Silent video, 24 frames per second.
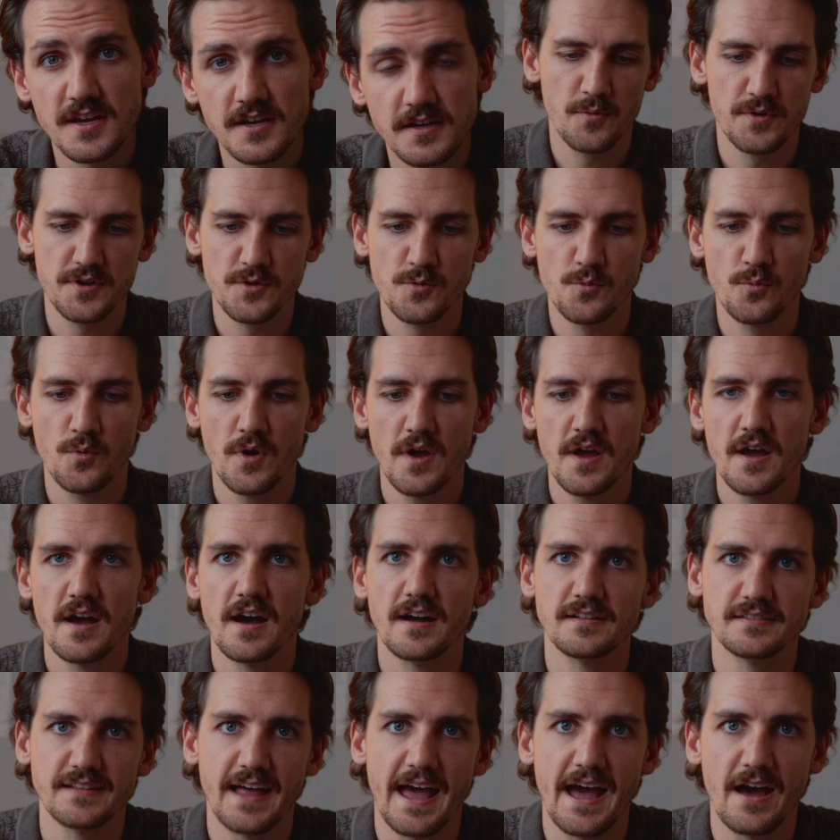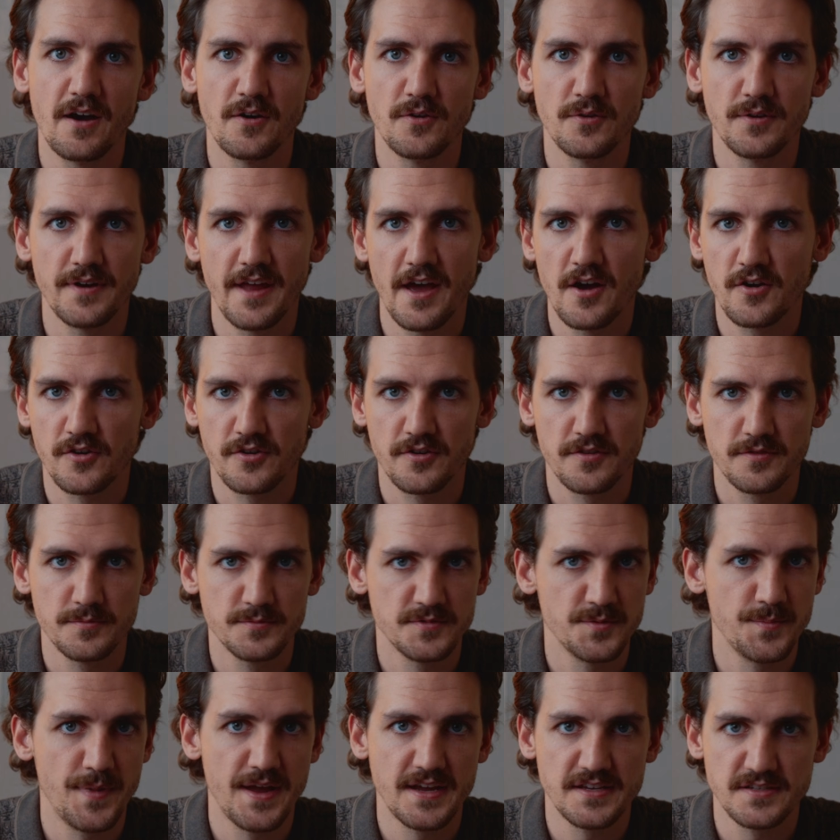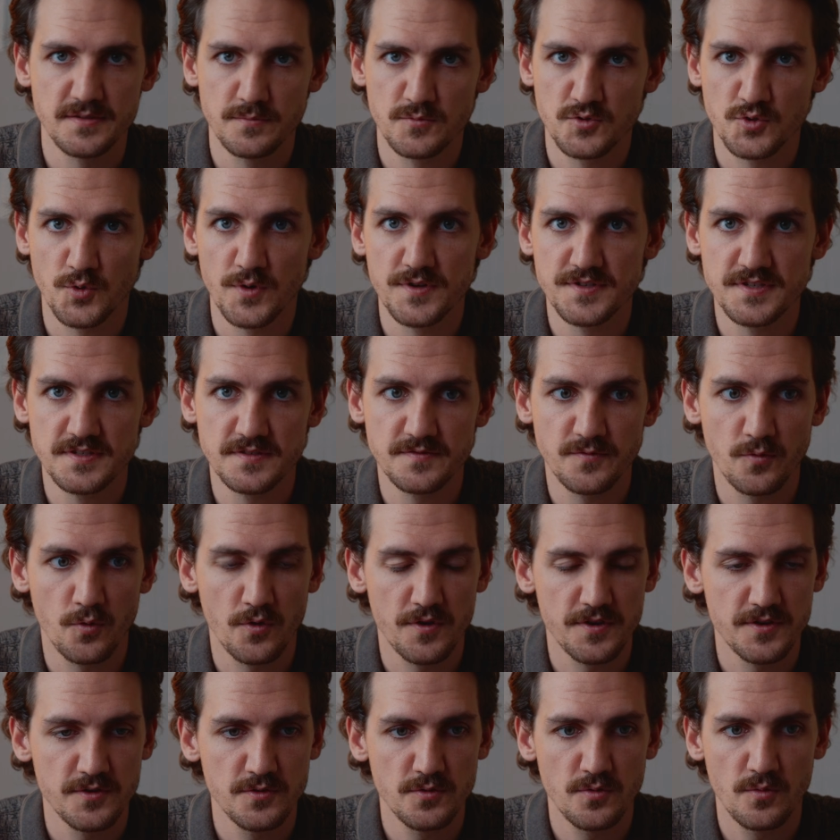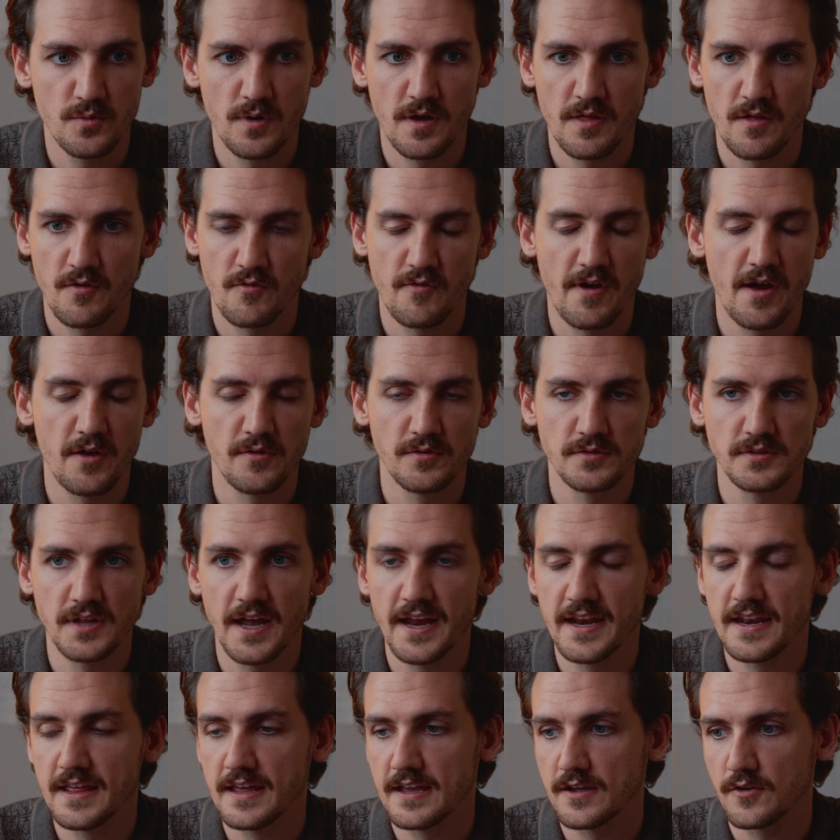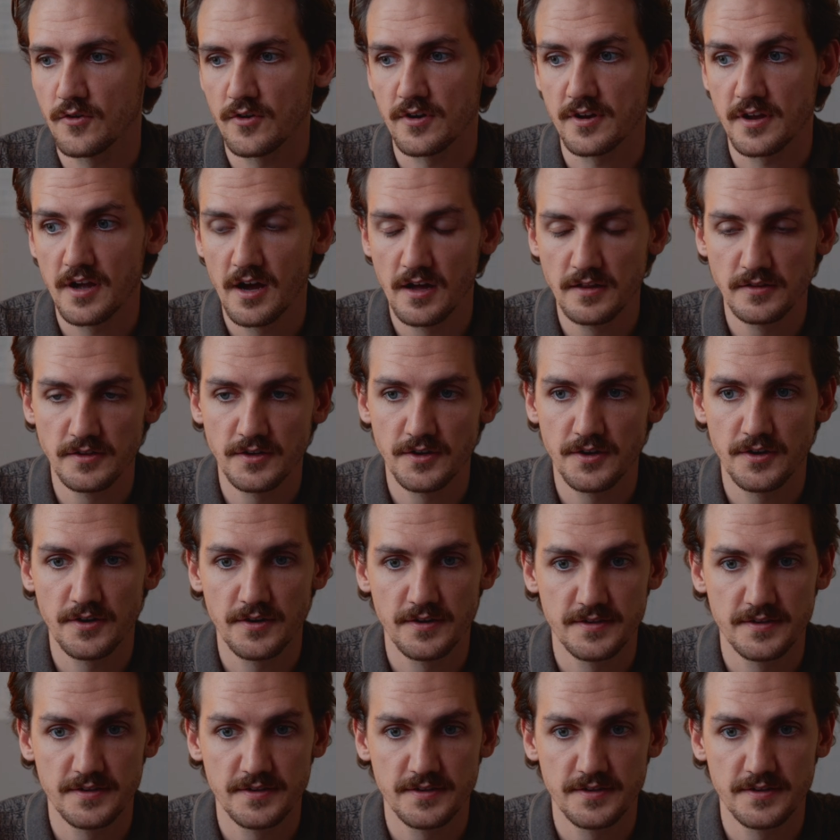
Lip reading: When you allow an algorithm to make some choices for you around lighting or color,